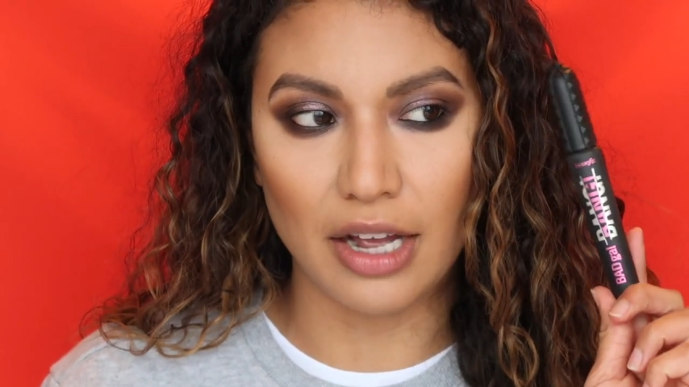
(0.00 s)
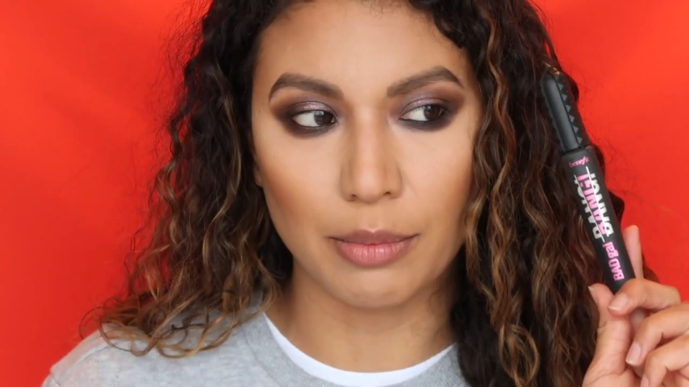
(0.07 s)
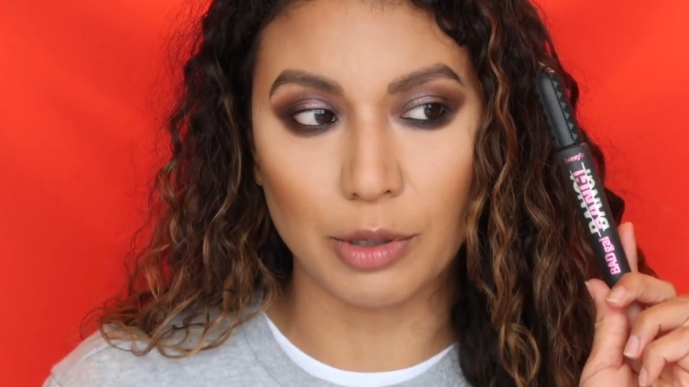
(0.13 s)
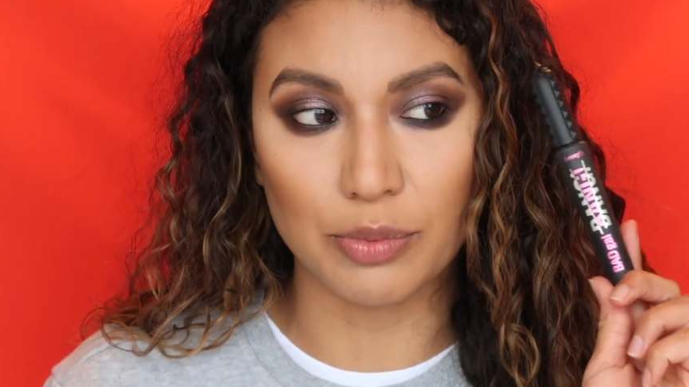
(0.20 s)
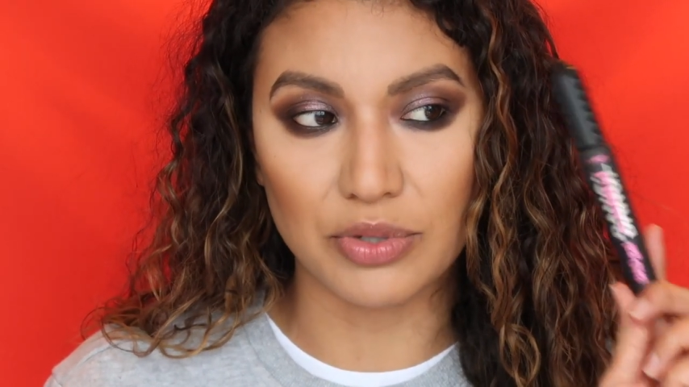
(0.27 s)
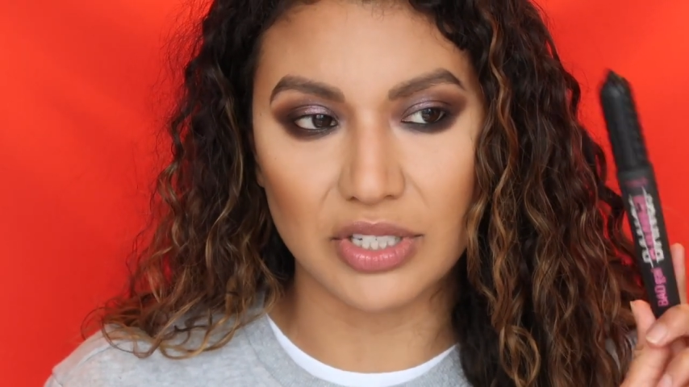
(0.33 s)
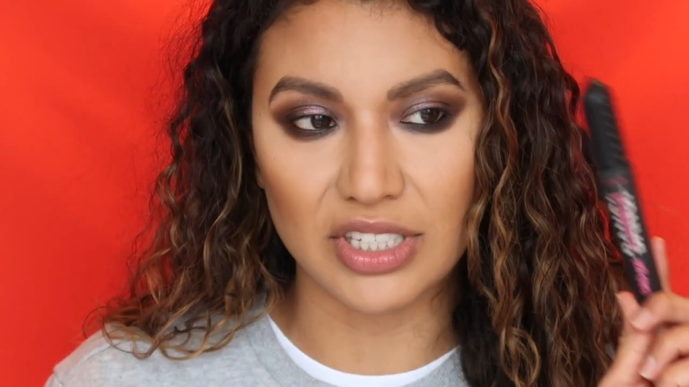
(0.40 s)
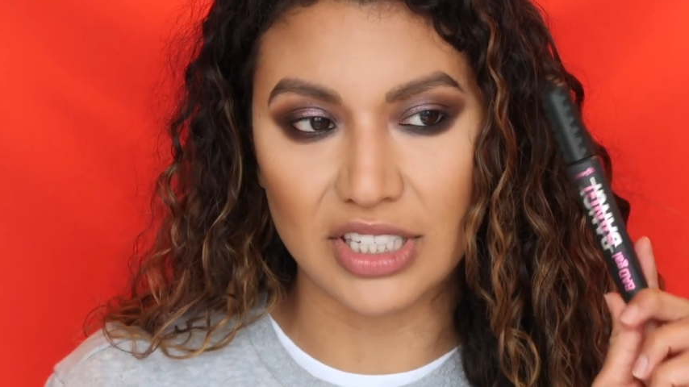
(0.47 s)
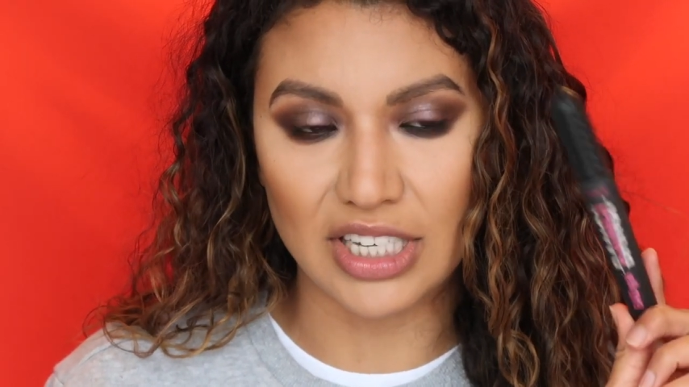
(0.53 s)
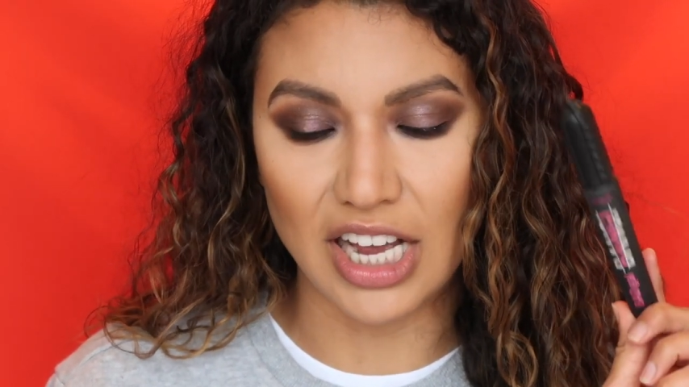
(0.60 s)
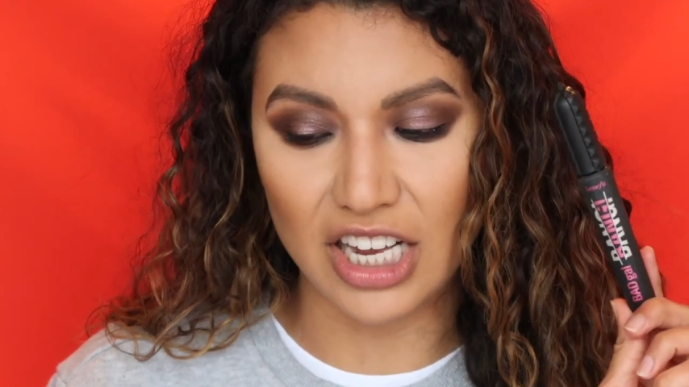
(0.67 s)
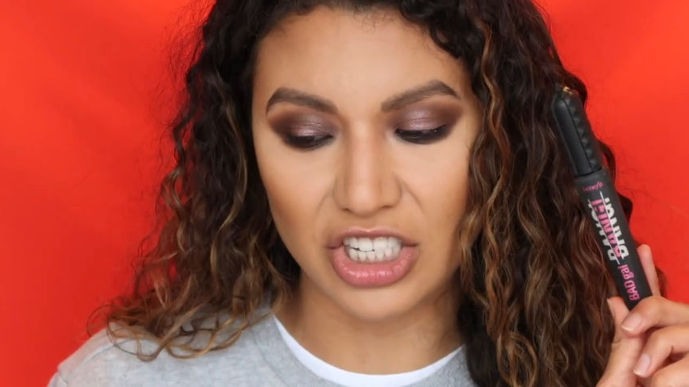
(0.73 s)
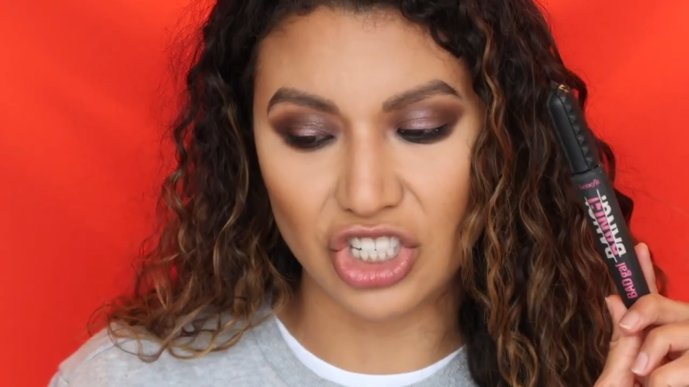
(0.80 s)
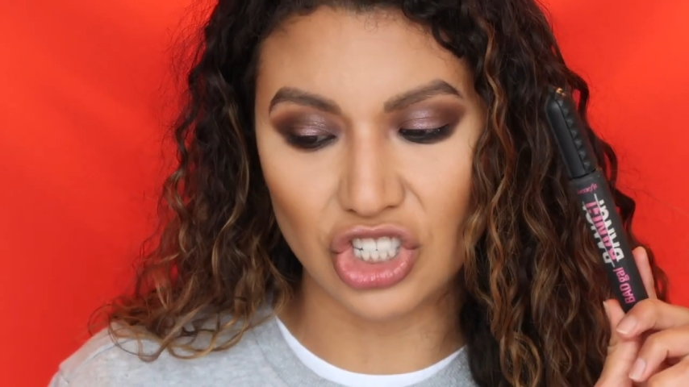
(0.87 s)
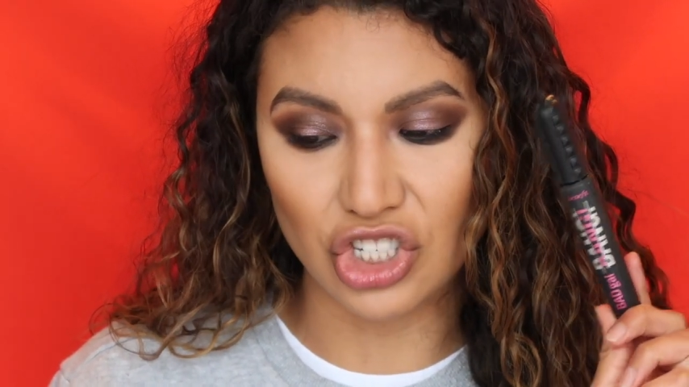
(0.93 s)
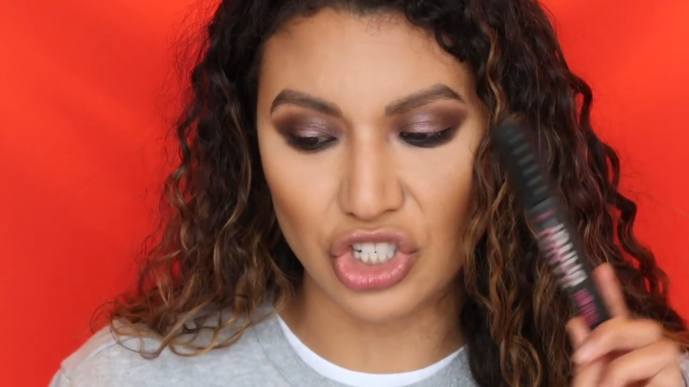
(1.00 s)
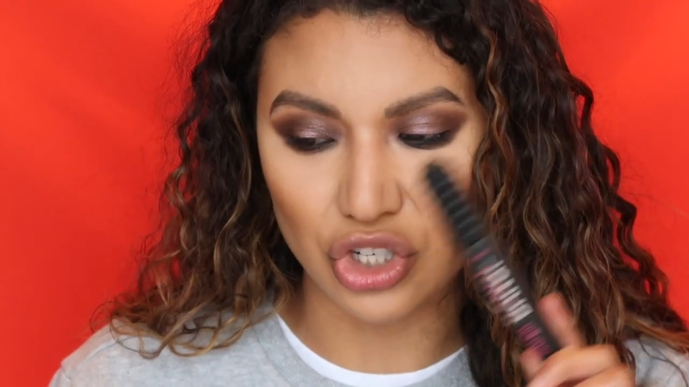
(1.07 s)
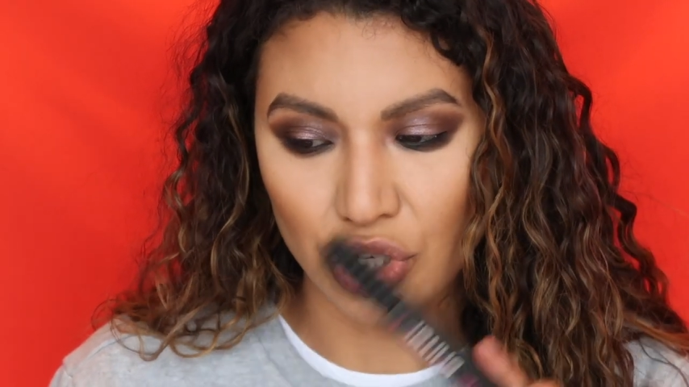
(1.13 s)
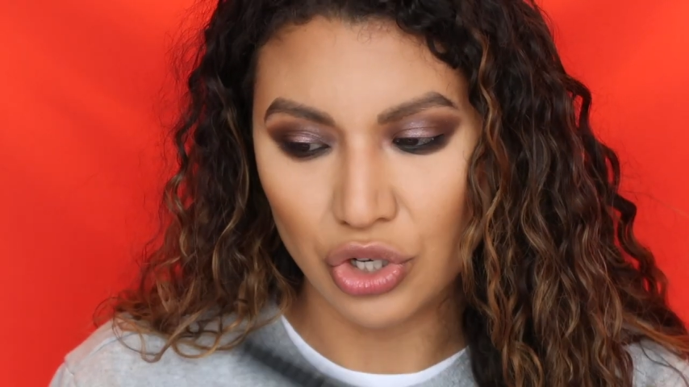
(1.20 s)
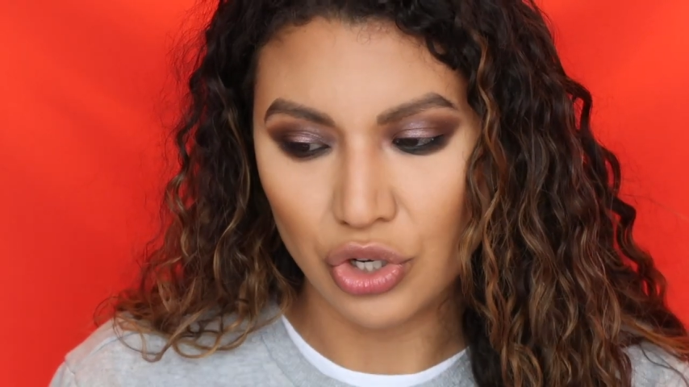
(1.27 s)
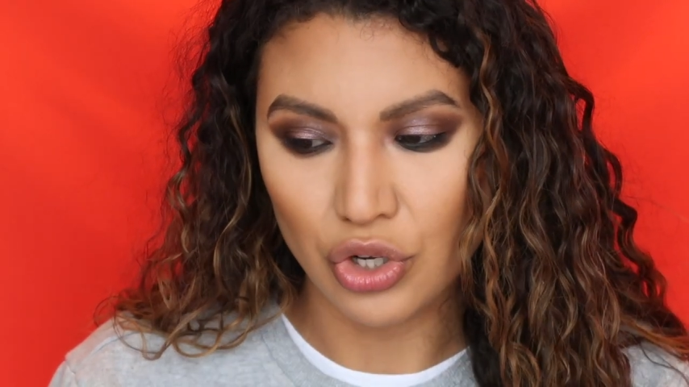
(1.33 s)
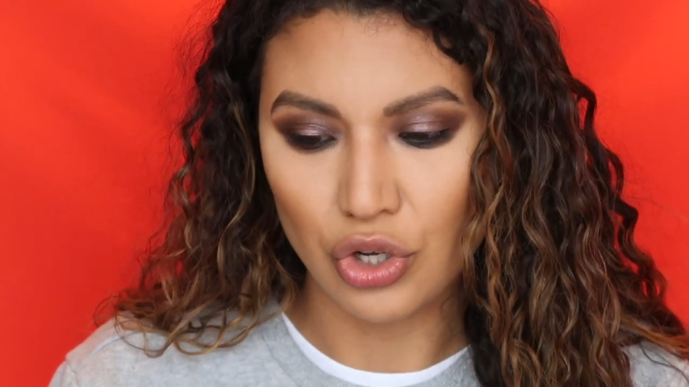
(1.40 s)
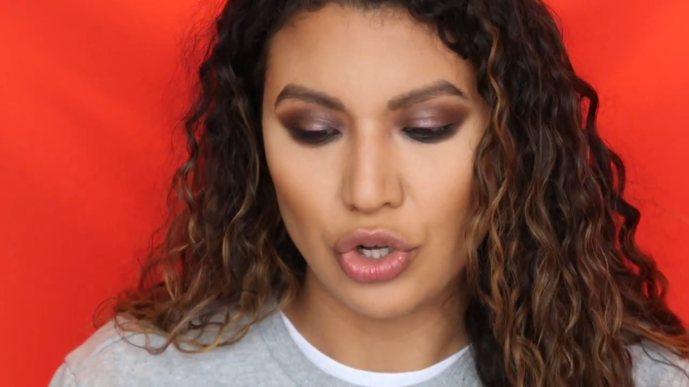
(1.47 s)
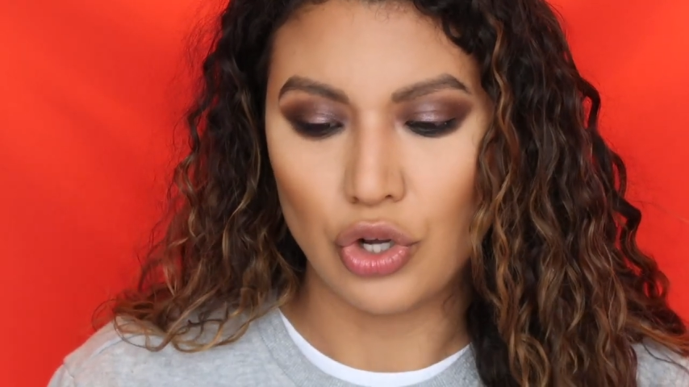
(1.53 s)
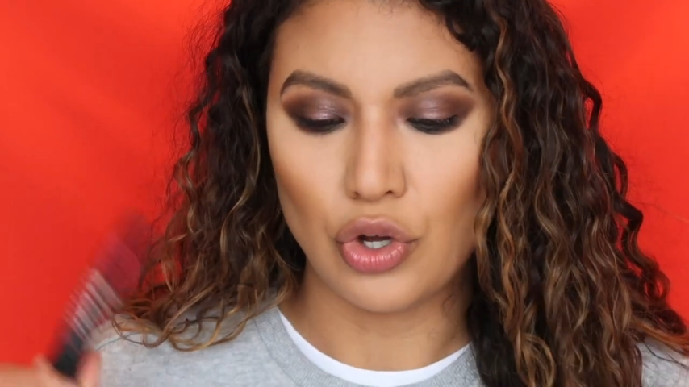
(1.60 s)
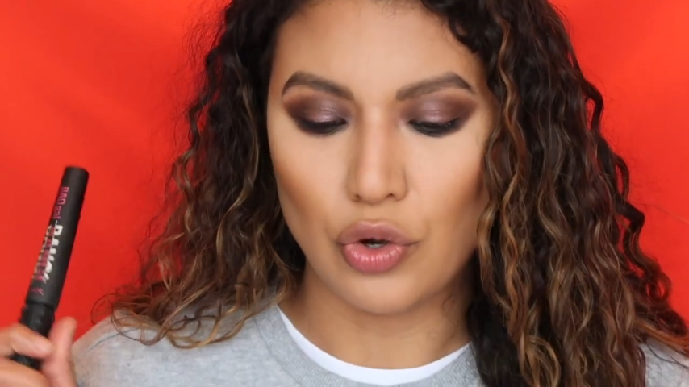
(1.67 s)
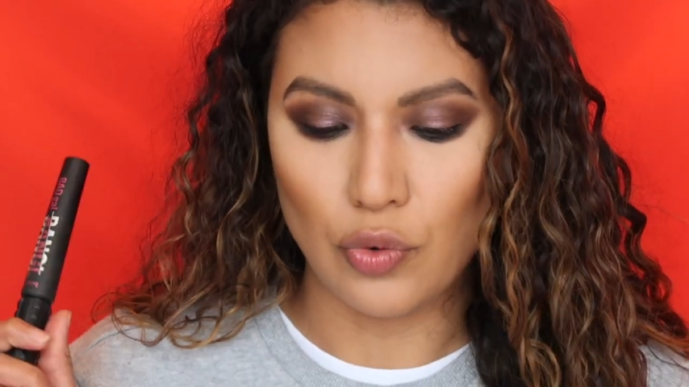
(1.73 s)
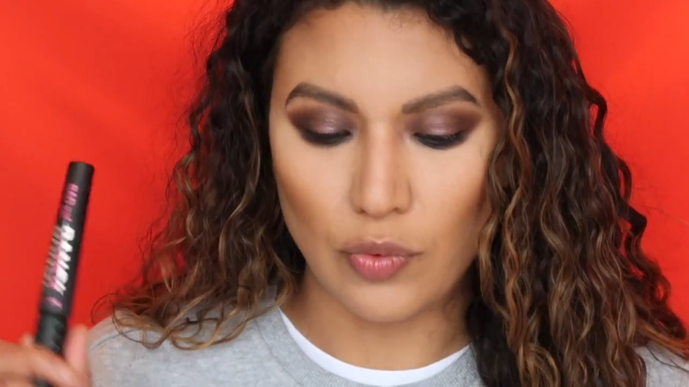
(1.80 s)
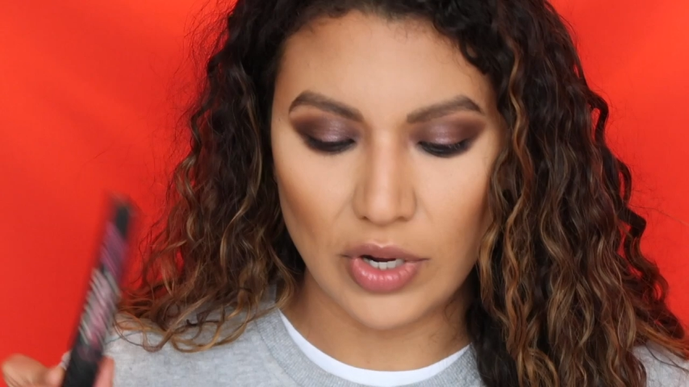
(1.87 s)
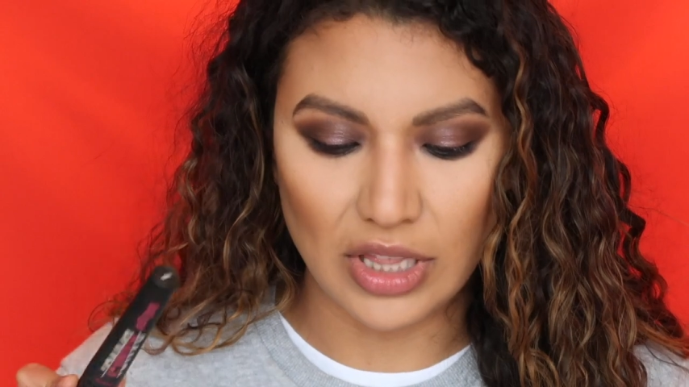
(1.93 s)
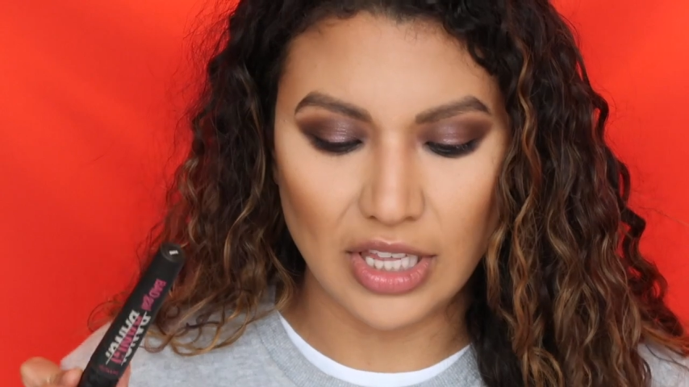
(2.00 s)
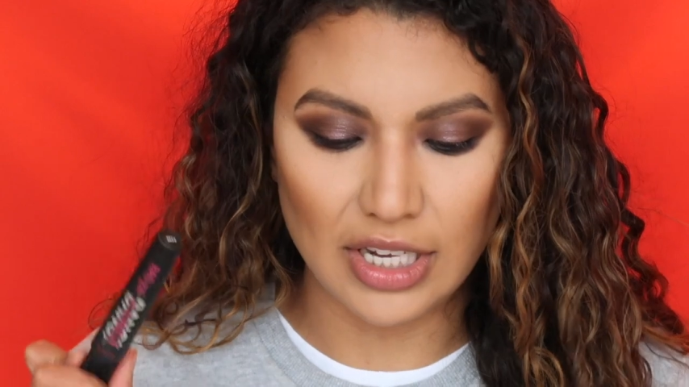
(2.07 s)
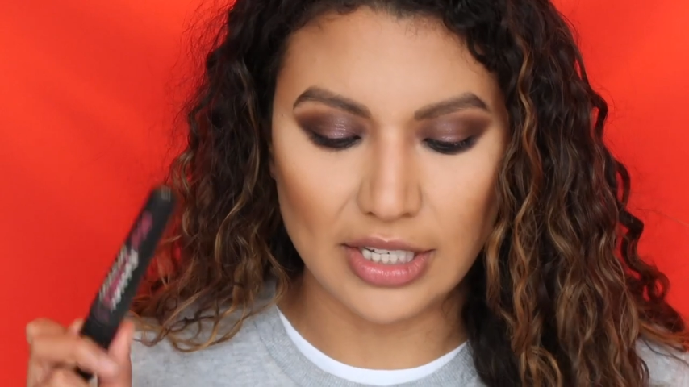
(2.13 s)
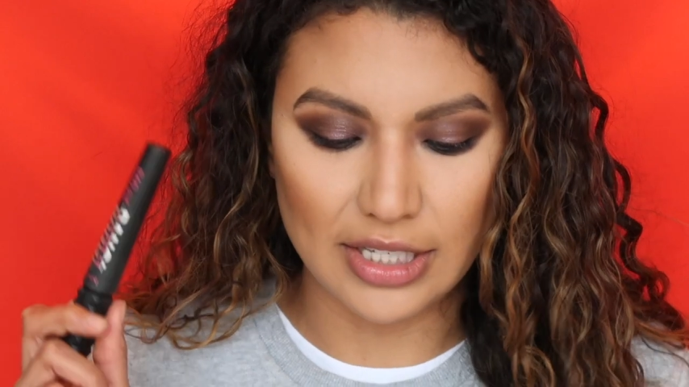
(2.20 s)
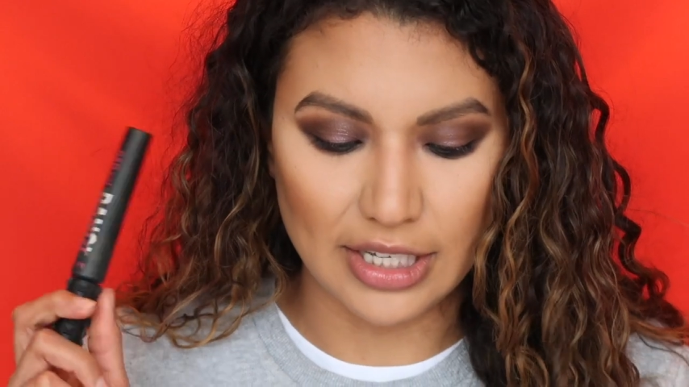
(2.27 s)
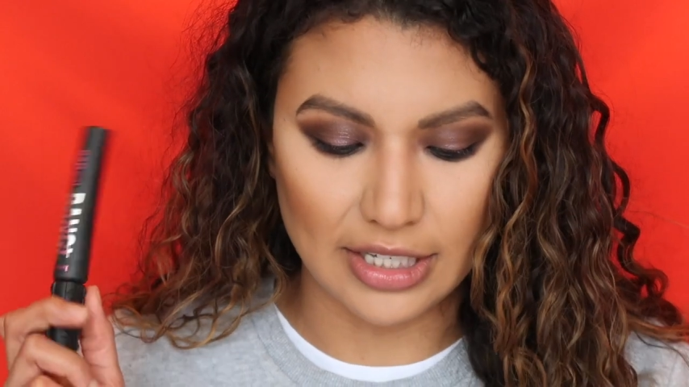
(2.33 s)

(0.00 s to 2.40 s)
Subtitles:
I'm obsessed with this.